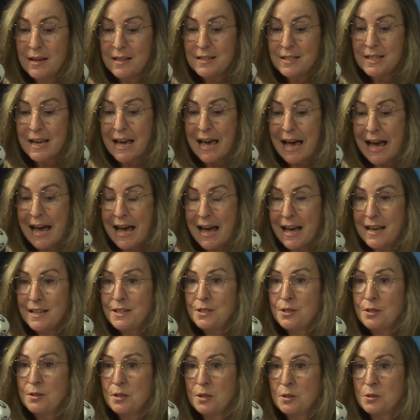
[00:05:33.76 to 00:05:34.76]
To add
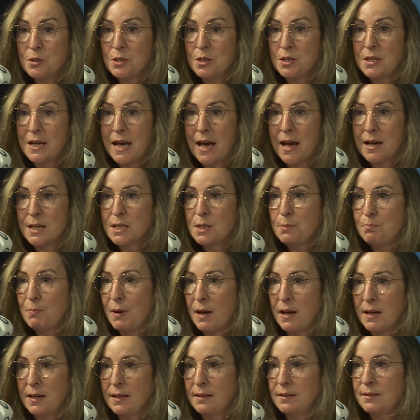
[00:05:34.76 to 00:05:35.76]
to those attacks
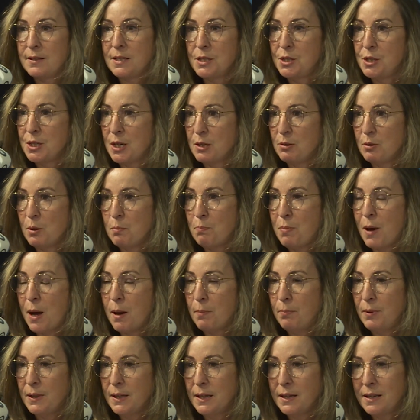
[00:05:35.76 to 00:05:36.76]
by the general
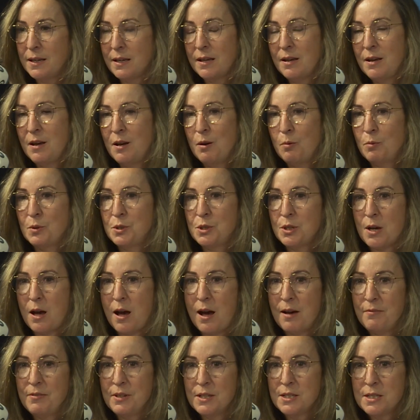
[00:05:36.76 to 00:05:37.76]
public, which
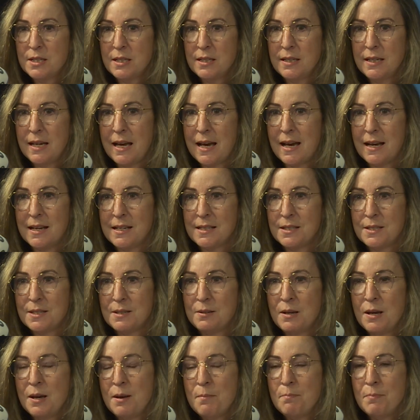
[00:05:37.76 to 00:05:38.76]
obviously has
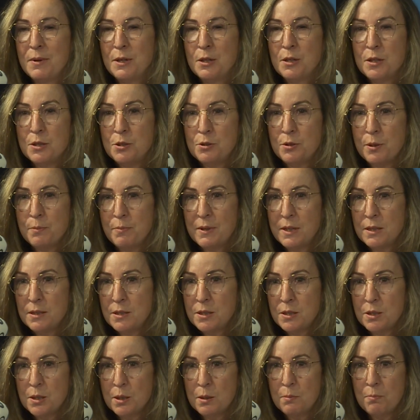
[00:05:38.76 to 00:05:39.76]
been contributed
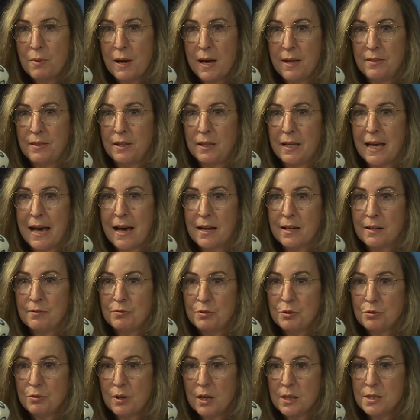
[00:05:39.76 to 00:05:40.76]
to by the lack of
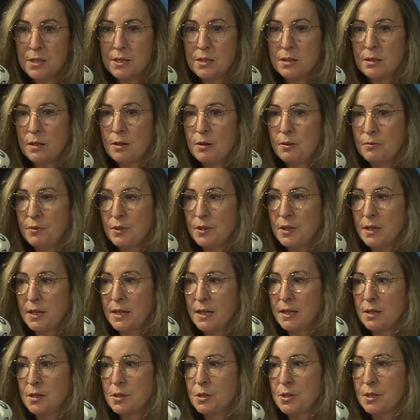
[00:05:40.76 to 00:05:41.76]
trust over the
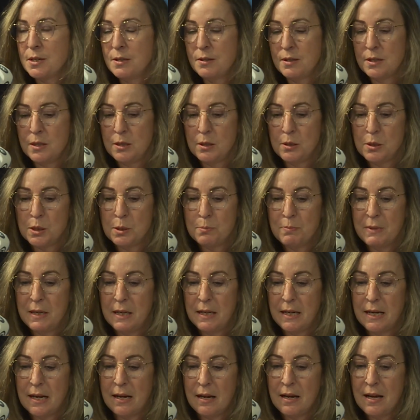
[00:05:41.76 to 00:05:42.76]
years in the news
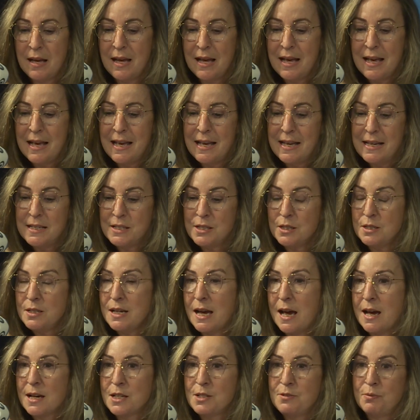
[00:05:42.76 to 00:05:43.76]
media, is
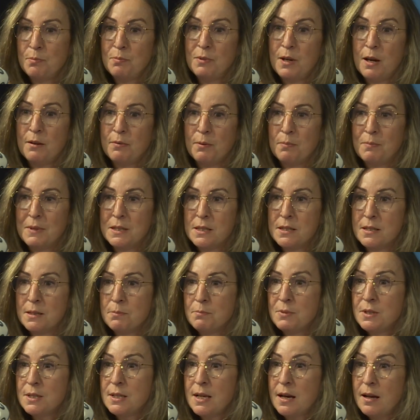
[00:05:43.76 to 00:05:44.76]
attacks from governments
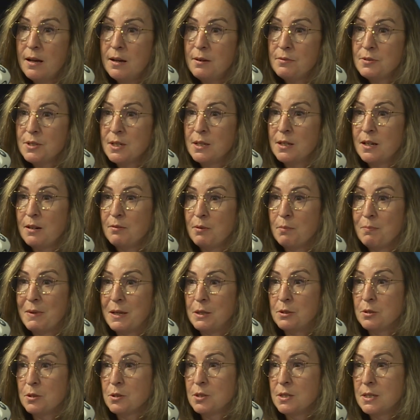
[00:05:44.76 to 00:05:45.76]
themselves and
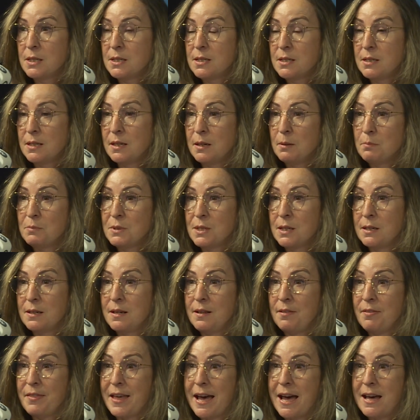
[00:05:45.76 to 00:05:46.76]
governmental systems, and
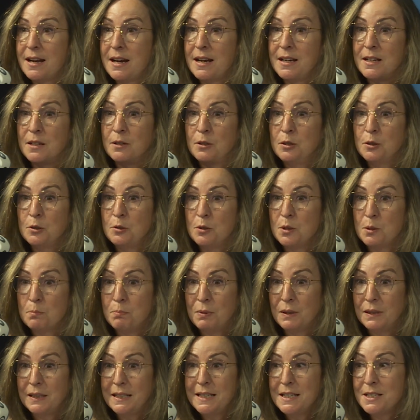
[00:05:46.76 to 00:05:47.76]
in that I include the
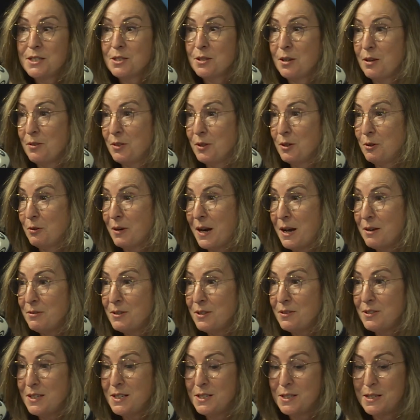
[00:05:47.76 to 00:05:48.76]
police on the ground
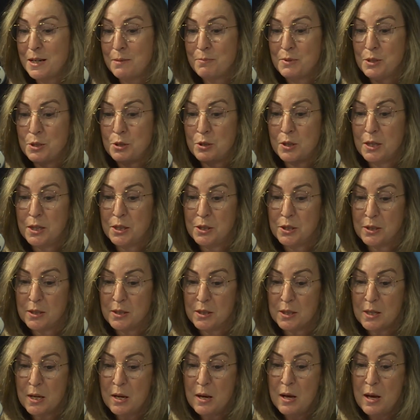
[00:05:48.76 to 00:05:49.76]
at these
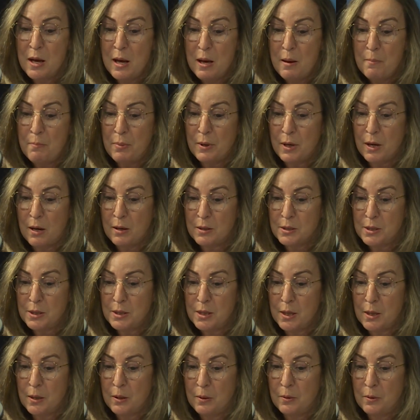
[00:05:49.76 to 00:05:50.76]
demonstrations, but
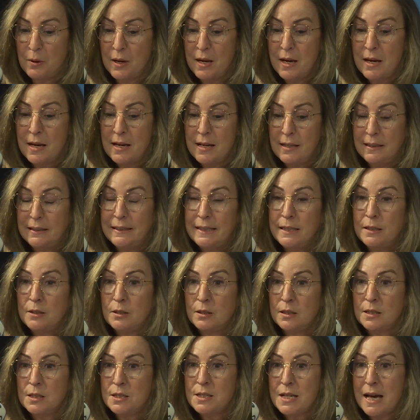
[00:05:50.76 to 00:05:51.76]
also
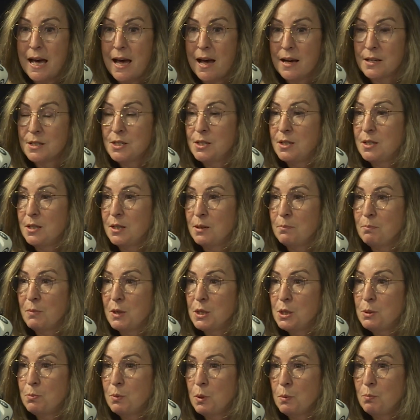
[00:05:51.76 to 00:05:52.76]
legal attacks that are
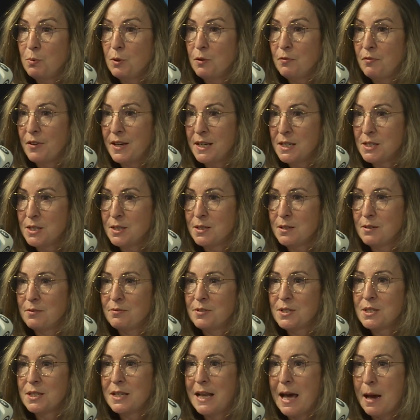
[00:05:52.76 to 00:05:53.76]
much more pervasive,
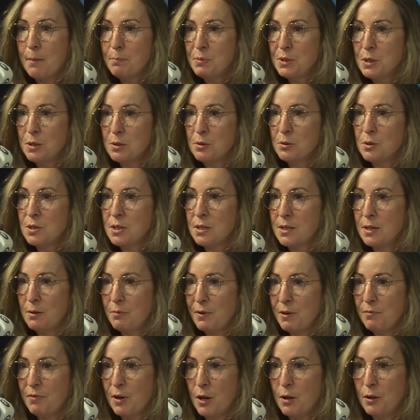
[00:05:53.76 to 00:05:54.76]
slap suits that
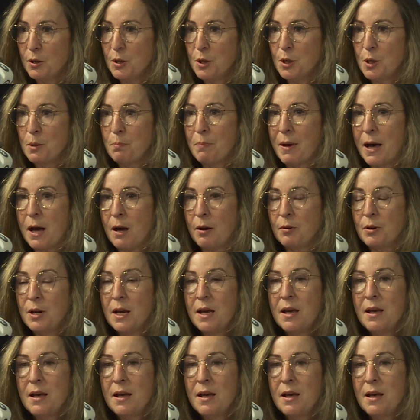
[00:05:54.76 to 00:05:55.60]
we've all heard about,